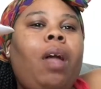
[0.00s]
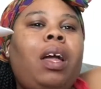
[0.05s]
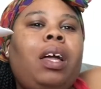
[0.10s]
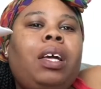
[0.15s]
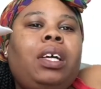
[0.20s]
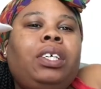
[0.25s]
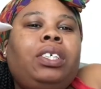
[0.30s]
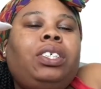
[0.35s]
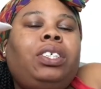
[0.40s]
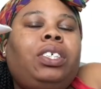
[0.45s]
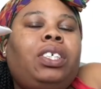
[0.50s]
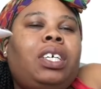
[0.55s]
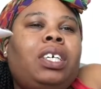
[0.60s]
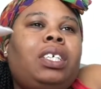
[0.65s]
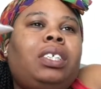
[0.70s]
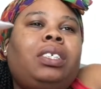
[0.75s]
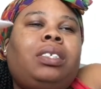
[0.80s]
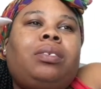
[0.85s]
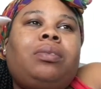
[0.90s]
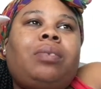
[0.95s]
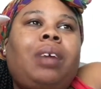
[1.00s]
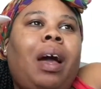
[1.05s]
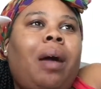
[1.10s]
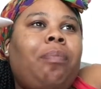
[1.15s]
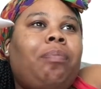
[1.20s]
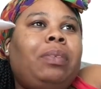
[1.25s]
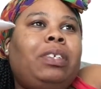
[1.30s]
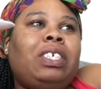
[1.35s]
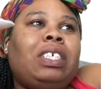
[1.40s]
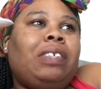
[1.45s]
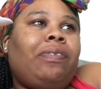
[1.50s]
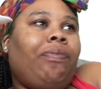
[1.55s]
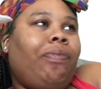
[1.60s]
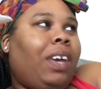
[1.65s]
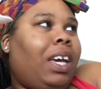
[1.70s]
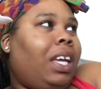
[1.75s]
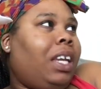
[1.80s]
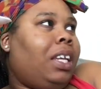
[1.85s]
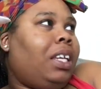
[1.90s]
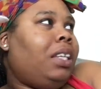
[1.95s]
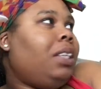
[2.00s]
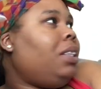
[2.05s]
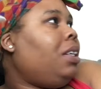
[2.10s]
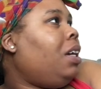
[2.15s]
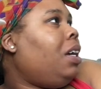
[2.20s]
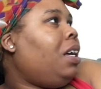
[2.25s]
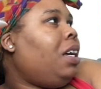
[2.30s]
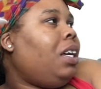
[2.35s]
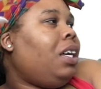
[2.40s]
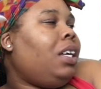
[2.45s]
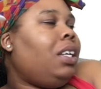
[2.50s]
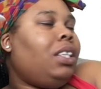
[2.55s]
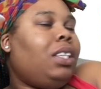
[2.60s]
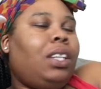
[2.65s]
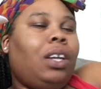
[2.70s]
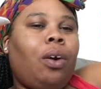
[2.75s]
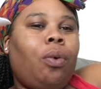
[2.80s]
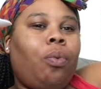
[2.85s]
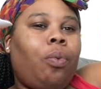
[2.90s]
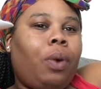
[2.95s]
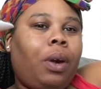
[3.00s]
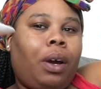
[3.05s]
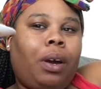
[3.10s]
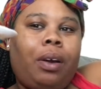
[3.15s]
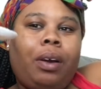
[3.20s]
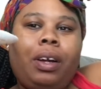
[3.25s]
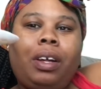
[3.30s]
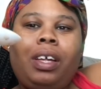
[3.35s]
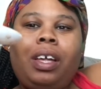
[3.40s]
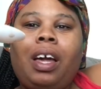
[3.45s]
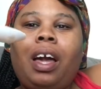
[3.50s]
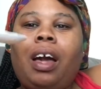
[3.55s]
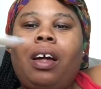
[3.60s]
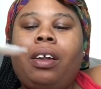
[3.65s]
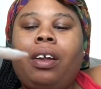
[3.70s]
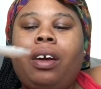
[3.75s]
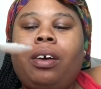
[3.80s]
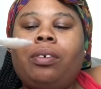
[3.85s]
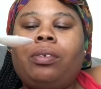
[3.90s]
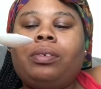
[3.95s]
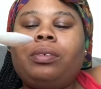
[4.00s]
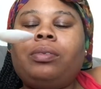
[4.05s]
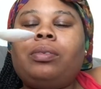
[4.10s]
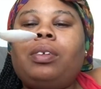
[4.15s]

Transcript: It's just I'm just been don't worry, y'all know.